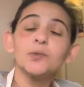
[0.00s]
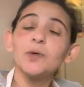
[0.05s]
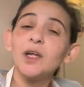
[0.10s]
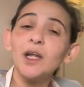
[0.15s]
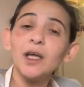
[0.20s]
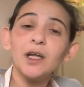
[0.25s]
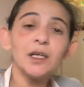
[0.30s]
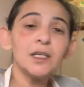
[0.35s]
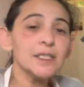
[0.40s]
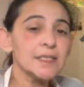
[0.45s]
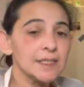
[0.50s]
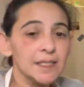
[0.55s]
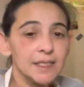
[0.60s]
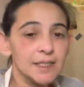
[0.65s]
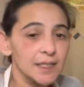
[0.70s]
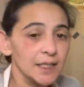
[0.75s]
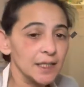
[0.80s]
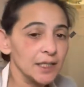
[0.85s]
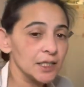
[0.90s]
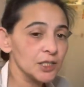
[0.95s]
with any
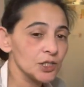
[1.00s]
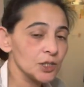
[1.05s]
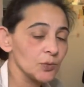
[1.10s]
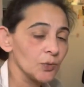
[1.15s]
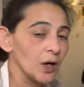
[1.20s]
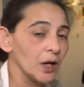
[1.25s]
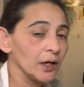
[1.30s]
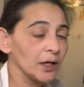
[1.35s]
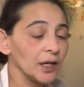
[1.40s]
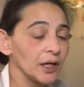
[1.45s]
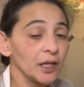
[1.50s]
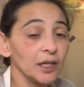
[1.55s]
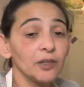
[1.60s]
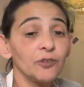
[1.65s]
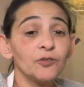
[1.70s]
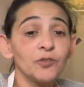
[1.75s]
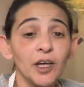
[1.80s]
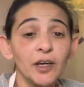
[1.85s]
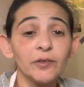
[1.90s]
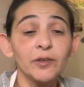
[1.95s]
seasonings you want and any
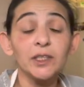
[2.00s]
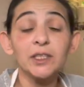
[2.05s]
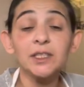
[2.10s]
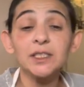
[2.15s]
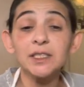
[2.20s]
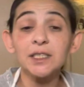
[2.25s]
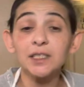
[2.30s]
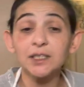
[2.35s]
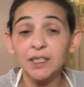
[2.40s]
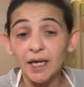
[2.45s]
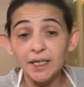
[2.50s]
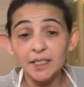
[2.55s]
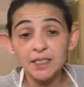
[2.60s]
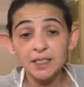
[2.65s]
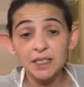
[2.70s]
flavors. Diced